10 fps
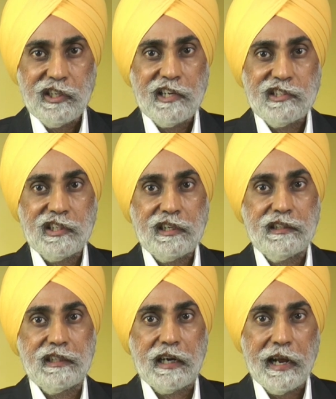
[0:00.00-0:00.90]
answered
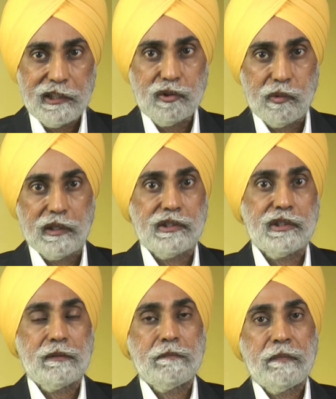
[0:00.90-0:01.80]
in the next
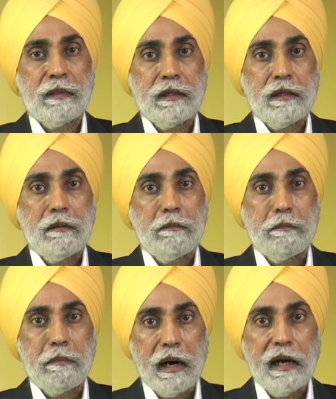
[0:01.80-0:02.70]
verse.
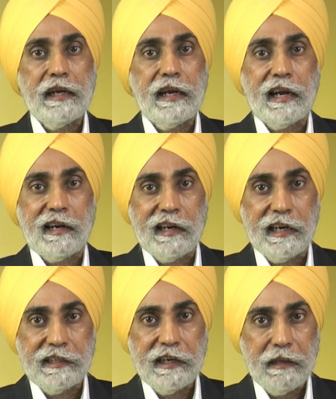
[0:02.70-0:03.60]
By
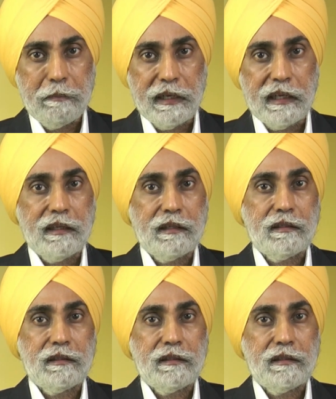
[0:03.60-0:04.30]
enlightening me